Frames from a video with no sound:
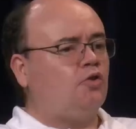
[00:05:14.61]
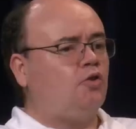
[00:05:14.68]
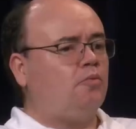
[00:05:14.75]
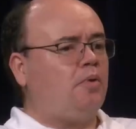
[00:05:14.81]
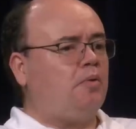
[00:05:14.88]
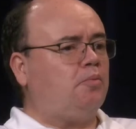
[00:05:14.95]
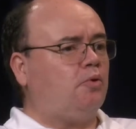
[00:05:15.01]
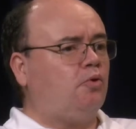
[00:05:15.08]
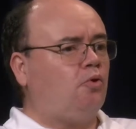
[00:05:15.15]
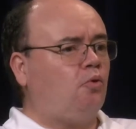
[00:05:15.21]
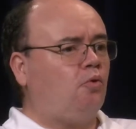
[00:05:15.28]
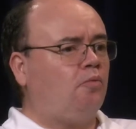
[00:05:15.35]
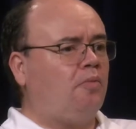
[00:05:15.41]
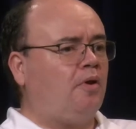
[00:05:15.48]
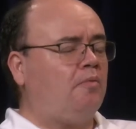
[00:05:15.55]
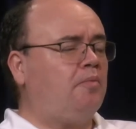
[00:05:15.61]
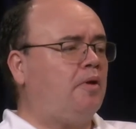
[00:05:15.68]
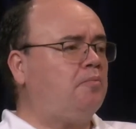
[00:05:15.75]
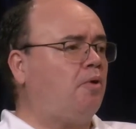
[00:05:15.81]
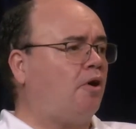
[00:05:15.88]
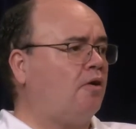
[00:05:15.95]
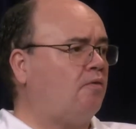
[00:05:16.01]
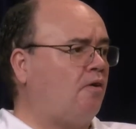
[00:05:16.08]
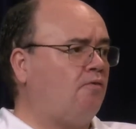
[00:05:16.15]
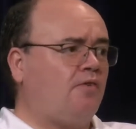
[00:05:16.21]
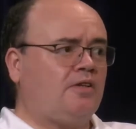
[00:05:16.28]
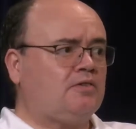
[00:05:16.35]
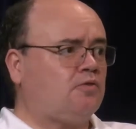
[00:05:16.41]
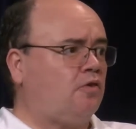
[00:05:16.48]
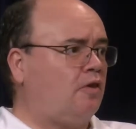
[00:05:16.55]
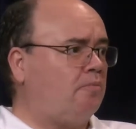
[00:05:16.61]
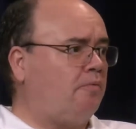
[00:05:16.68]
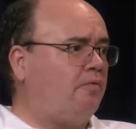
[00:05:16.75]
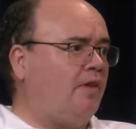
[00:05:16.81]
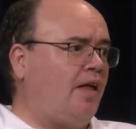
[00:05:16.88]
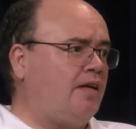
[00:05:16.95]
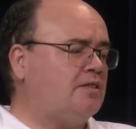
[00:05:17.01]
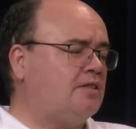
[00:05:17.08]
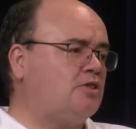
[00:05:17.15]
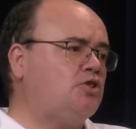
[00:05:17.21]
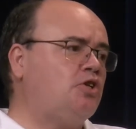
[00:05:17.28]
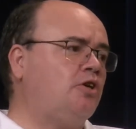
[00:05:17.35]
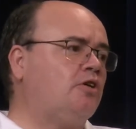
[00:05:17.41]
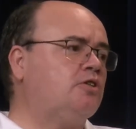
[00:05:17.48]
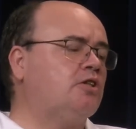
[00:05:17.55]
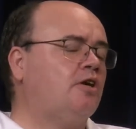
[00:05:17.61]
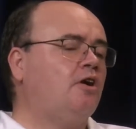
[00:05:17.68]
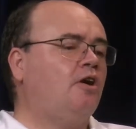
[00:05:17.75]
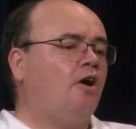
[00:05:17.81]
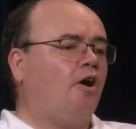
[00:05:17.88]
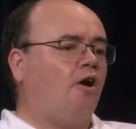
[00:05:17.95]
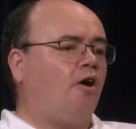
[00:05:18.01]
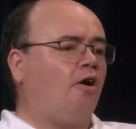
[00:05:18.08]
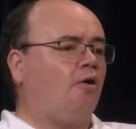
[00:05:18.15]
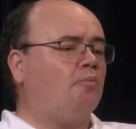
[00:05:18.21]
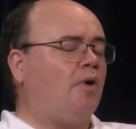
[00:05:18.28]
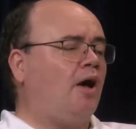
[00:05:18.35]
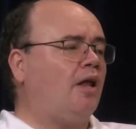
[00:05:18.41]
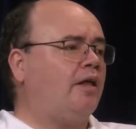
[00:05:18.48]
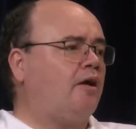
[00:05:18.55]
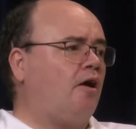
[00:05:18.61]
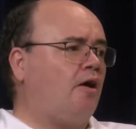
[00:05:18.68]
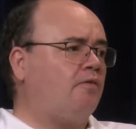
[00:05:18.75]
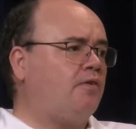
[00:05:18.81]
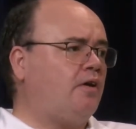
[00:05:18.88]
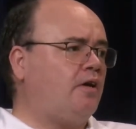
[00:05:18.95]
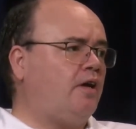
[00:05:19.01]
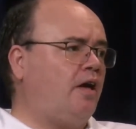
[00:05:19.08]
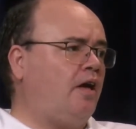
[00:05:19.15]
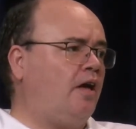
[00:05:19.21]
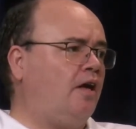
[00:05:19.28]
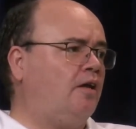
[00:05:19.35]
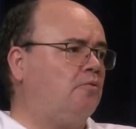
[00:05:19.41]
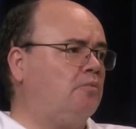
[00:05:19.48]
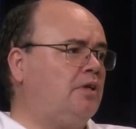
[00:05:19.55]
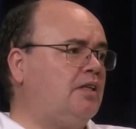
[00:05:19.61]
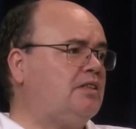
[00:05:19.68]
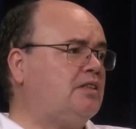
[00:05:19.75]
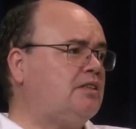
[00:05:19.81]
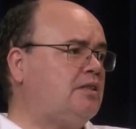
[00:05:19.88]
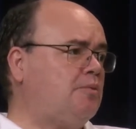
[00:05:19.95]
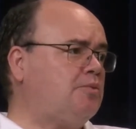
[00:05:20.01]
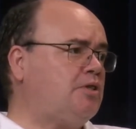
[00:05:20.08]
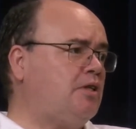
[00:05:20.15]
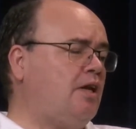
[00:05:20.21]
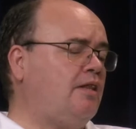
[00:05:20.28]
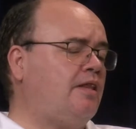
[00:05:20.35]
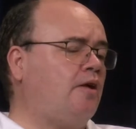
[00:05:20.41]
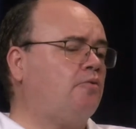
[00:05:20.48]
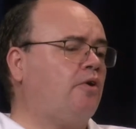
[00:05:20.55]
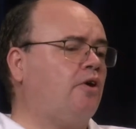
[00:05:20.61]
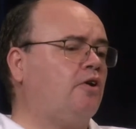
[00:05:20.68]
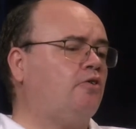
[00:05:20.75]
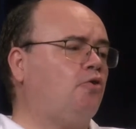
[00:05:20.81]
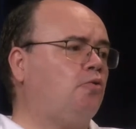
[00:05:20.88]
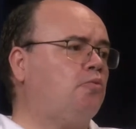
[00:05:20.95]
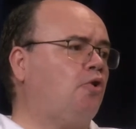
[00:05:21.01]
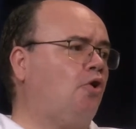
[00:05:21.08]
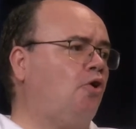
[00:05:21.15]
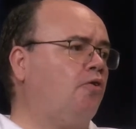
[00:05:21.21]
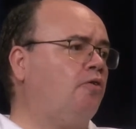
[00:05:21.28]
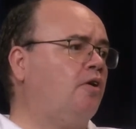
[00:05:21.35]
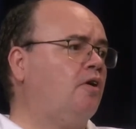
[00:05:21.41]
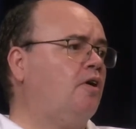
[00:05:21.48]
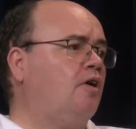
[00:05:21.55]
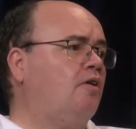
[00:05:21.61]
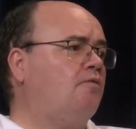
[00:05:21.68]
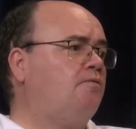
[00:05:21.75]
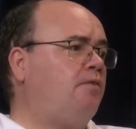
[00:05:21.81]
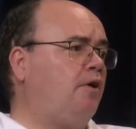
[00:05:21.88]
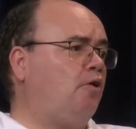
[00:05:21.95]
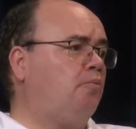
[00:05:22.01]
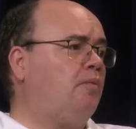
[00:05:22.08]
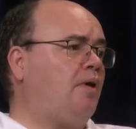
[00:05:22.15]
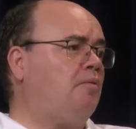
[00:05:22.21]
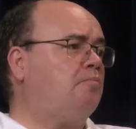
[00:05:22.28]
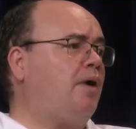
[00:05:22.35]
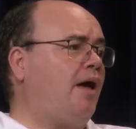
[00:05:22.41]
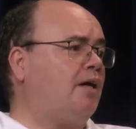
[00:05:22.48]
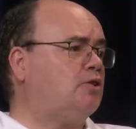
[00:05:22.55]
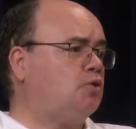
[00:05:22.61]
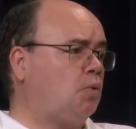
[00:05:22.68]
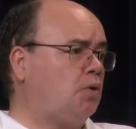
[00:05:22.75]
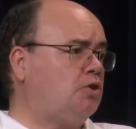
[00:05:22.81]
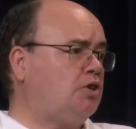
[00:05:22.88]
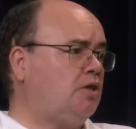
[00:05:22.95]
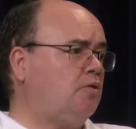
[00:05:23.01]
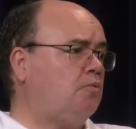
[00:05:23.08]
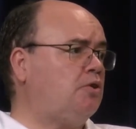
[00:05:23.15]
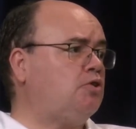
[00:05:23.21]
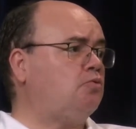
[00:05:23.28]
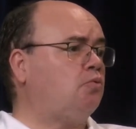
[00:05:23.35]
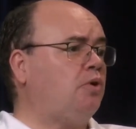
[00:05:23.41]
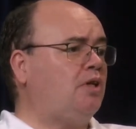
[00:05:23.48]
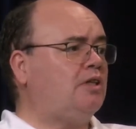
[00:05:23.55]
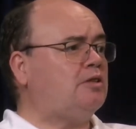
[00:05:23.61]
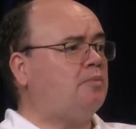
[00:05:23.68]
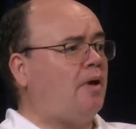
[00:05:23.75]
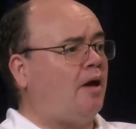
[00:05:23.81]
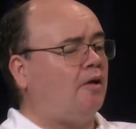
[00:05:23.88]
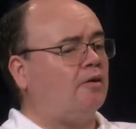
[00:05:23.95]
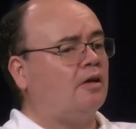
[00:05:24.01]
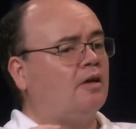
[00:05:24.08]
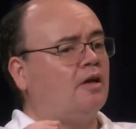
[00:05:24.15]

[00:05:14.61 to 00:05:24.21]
of the people who have been a big part of our festival the last 6 years are Molly Coffey and Melissa Simpson, and they run a group called Film Impact Georgia, which really is about